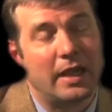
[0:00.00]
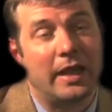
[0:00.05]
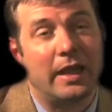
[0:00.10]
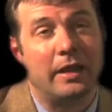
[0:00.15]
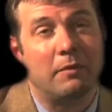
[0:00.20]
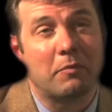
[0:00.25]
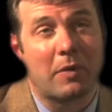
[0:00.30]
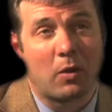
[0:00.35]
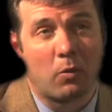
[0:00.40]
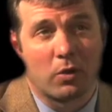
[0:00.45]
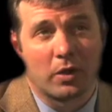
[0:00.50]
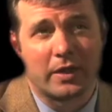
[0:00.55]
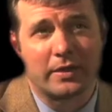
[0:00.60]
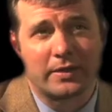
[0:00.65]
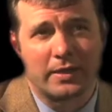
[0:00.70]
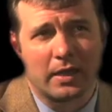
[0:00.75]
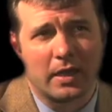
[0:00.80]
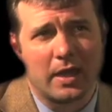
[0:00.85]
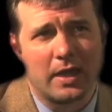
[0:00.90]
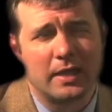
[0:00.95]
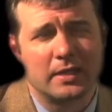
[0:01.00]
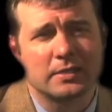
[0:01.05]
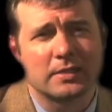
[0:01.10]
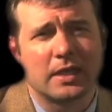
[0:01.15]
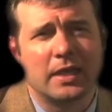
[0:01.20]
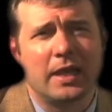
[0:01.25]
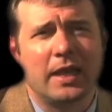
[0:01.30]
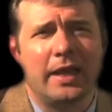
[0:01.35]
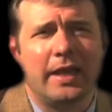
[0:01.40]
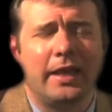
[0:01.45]
In my work at the Alliance,
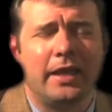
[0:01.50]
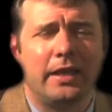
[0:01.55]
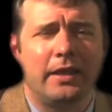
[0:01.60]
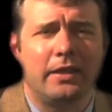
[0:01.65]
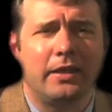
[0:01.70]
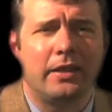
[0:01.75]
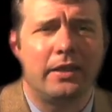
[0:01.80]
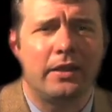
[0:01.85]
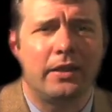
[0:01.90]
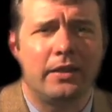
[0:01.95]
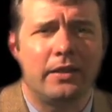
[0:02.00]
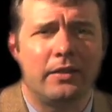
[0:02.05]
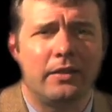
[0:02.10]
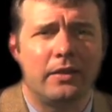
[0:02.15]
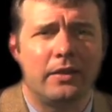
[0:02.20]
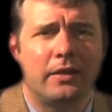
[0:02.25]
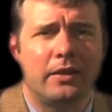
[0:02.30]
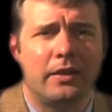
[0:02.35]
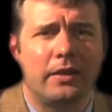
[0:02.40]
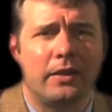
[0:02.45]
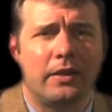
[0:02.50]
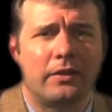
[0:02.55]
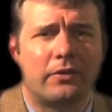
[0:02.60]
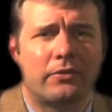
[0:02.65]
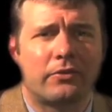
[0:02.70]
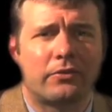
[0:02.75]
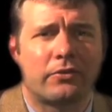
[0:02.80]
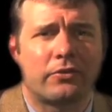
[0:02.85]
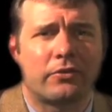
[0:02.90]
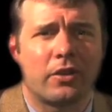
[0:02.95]
that's
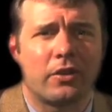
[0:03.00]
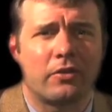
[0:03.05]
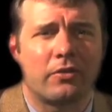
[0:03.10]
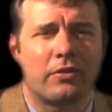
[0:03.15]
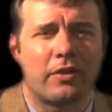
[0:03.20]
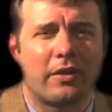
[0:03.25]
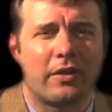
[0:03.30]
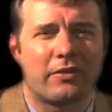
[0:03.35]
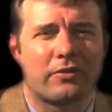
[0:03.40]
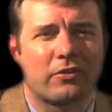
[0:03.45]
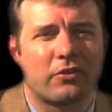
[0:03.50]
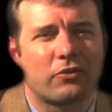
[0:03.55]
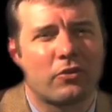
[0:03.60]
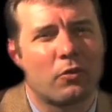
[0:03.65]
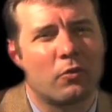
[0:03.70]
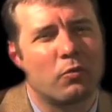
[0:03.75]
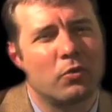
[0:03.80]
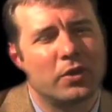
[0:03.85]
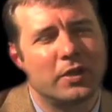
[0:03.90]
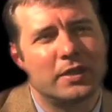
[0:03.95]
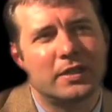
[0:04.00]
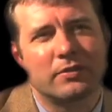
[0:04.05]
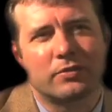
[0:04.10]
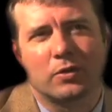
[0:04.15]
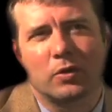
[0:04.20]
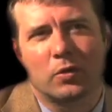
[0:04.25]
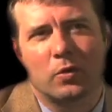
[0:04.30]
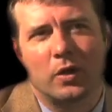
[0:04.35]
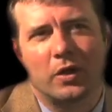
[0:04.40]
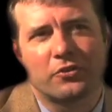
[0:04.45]
such a really
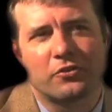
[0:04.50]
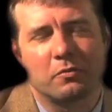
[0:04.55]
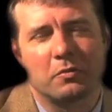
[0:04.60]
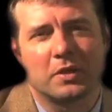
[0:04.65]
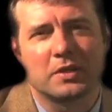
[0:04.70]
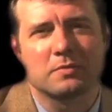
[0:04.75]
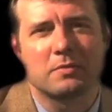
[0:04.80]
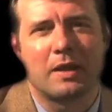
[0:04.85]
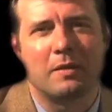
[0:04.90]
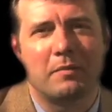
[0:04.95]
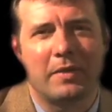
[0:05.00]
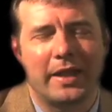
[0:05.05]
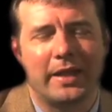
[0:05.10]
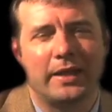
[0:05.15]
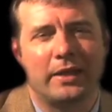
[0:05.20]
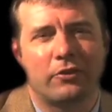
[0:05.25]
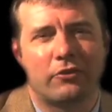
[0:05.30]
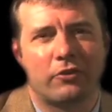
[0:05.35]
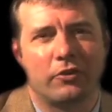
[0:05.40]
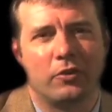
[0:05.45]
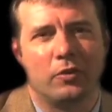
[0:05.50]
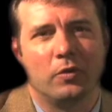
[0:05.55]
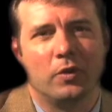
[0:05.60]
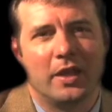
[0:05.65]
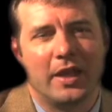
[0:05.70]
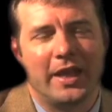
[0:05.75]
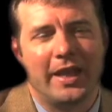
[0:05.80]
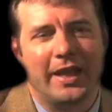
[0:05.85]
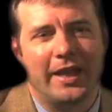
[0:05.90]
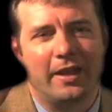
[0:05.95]
difficult question because my main issue
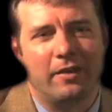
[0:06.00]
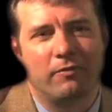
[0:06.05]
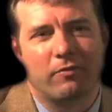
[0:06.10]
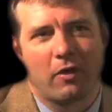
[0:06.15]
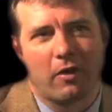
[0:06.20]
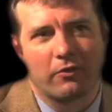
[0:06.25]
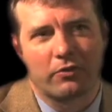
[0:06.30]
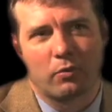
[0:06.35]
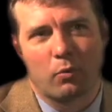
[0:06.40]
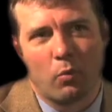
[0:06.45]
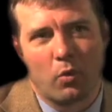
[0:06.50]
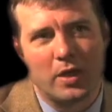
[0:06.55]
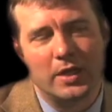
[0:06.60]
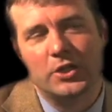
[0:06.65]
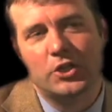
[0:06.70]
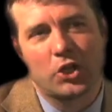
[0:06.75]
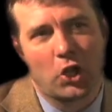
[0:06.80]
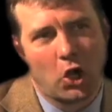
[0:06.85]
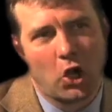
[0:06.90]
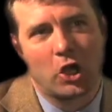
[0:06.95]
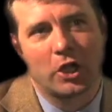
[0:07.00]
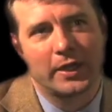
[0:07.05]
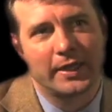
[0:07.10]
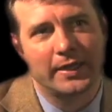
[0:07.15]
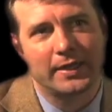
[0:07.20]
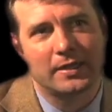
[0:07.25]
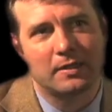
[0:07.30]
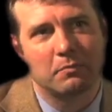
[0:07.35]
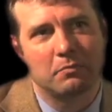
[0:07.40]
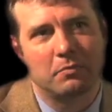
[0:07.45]
involves one
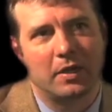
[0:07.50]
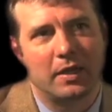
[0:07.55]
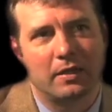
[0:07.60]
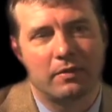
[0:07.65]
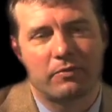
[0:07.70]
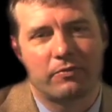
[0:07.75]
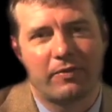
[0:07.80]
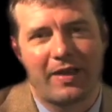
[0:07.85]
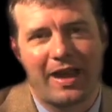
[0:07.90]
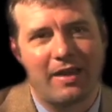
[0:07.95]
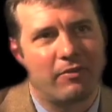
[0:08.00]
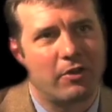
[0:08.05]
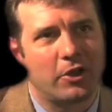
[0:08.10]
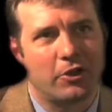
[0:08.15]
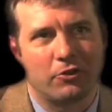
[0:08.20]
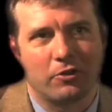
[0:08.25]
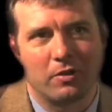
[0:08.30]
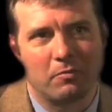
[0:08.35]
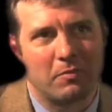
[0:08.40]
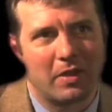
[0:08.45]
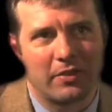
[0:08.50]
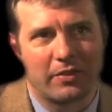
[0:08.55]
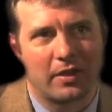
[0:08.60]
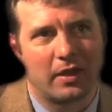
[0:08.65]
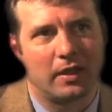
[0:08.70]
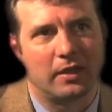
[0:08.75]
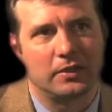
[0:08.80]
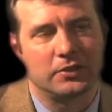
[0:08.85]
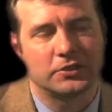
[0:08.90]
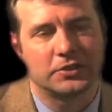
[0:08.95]
target but 500
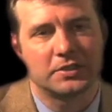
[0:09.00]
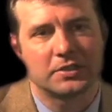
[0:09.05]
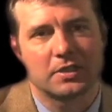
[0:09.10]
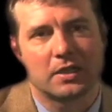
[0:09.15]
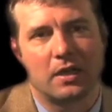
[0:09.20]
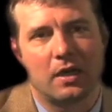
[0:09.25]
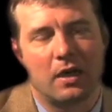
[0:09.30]
methodologies.